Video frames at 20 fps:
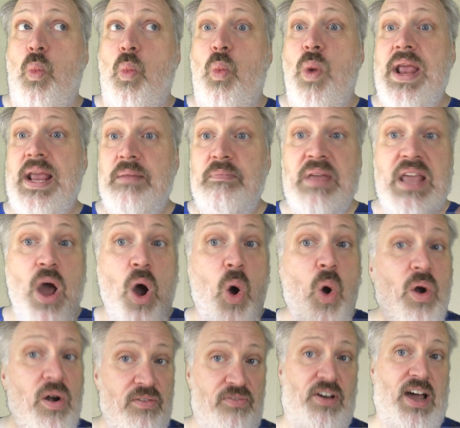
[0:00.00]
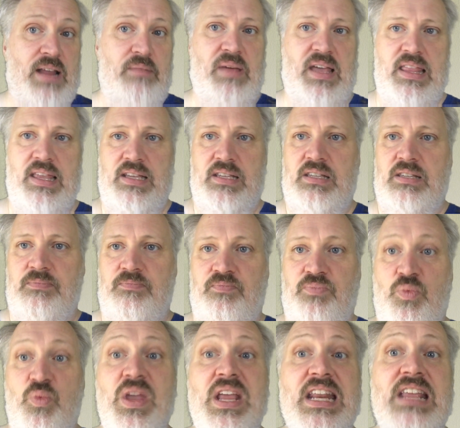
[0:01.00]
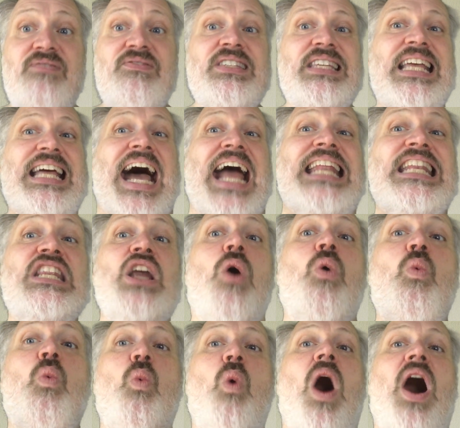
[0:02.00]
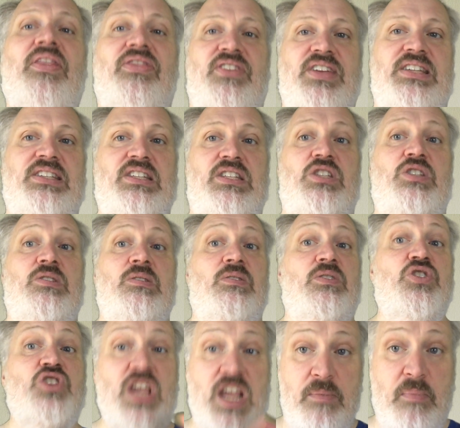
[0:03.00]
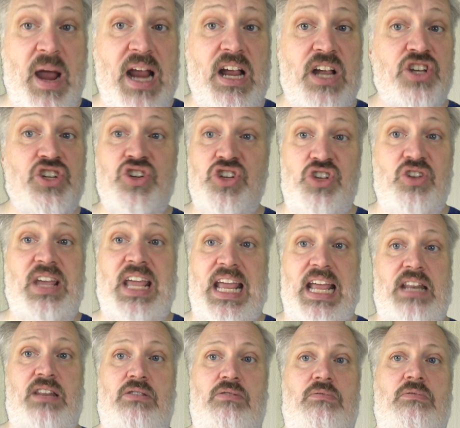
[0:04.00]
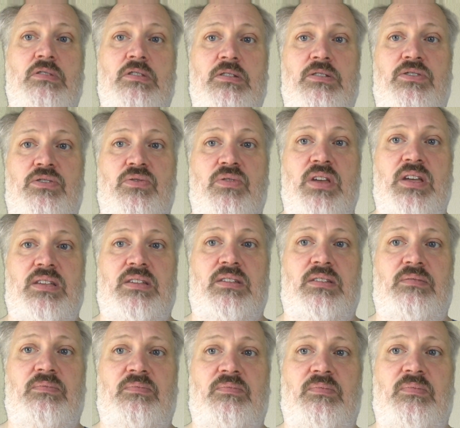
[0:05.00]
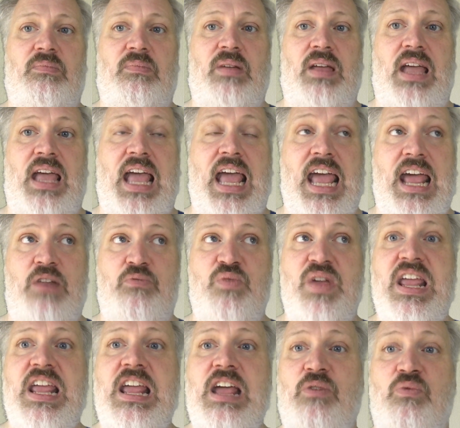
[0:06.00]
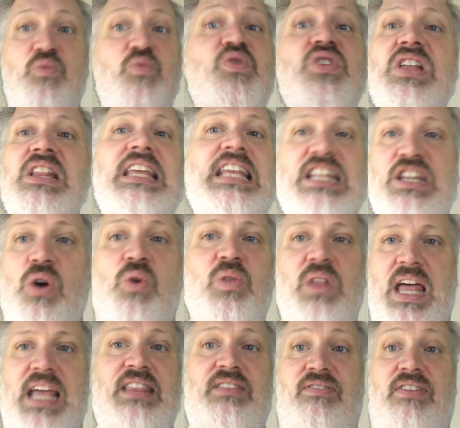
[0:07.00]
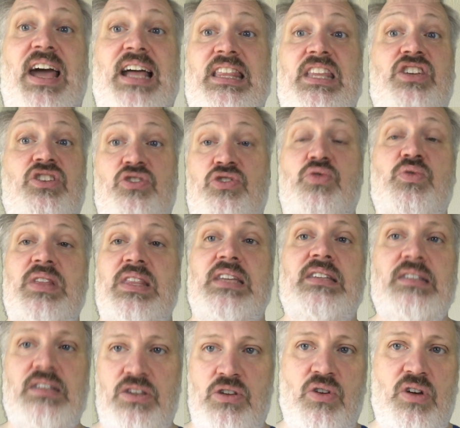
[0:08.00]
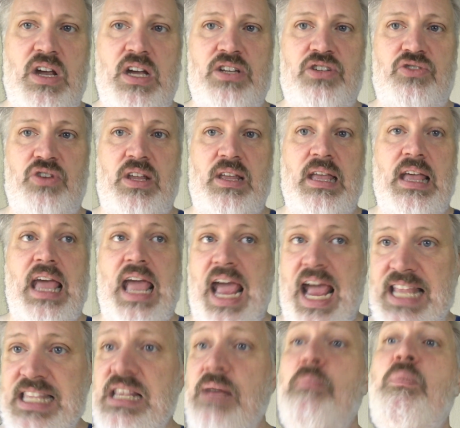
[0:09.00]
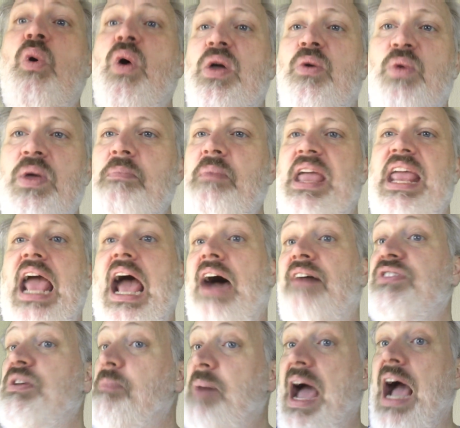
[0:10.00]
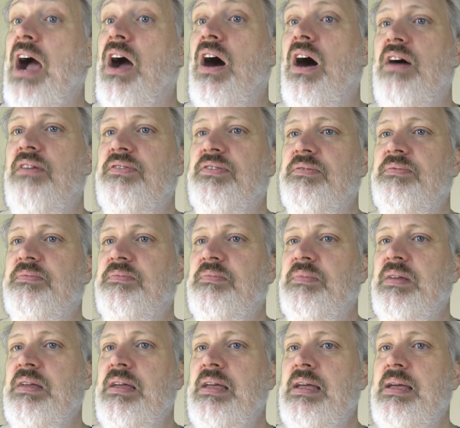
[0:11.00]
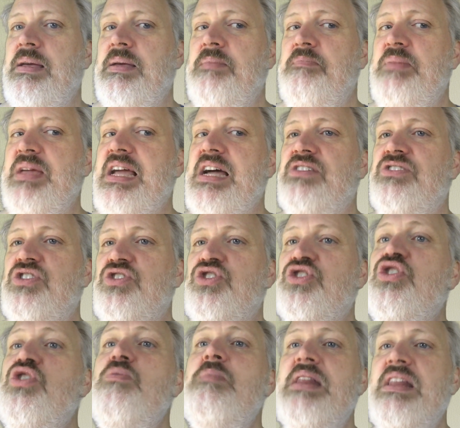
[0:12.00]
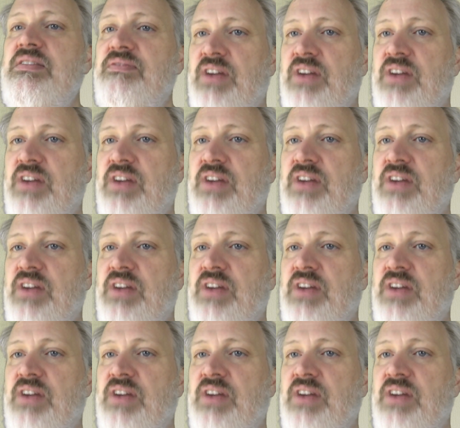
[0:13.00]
We can be horrified by this. We can even say, I don't want this. In my country, you can't do this. And we really don't like the fact that you're doing this in your country. At some point, we may have to back off because there's too many